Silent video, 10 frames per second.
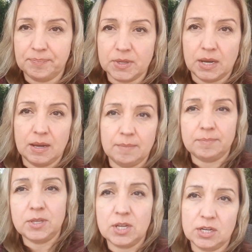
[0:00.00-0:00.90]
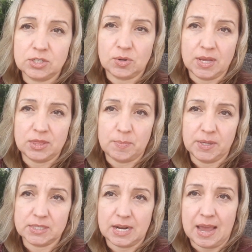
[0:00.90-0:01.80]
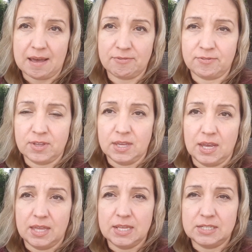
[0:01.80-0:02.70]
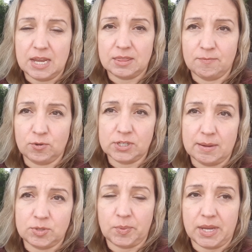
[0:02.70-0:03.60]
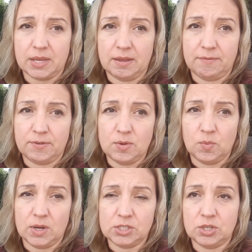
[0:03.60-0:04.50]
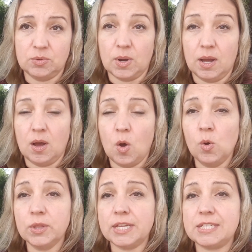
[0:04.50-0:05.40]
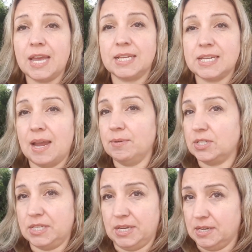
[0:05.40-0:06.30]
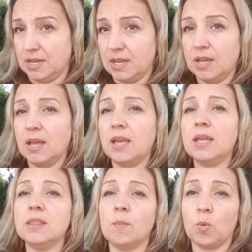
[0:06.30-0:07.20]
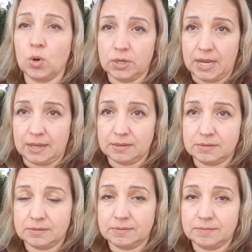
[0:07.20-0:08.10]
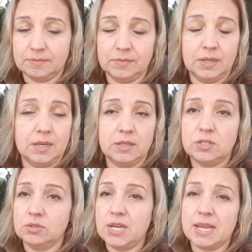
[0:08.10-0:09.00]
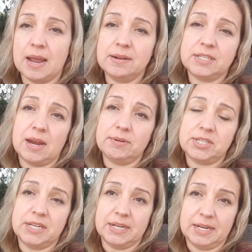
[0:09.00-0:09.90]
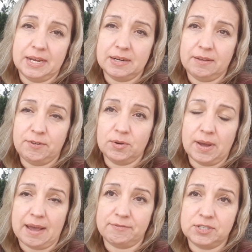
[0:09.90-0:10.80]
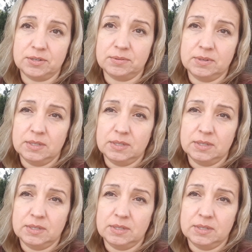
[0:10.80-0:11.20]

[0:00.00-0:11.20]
You can also cut the pills in half and then take them 4 times a week if you want to. Only take tyrosine in the morning. Don't take tyrosine at night if you don't have to.